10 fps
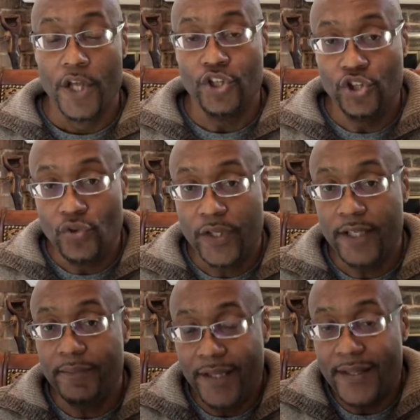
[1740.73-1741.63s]
You
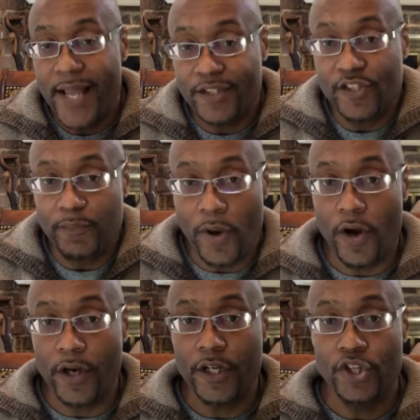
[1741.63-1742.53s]
can be that
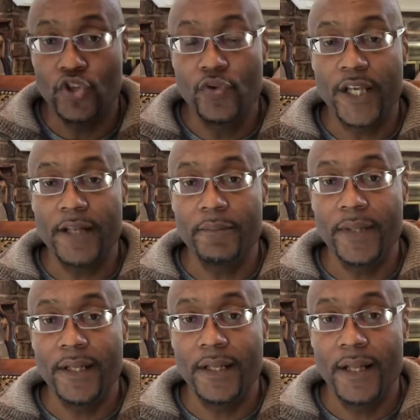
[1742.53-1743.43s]
spark. You can
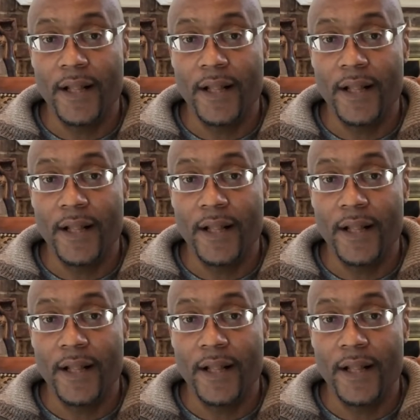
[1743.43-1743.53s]
be